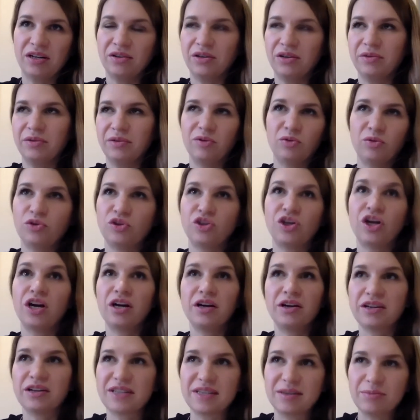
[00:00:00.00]
or to
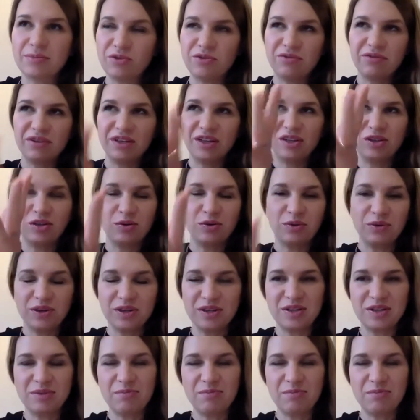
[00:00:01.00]
sharks moving towards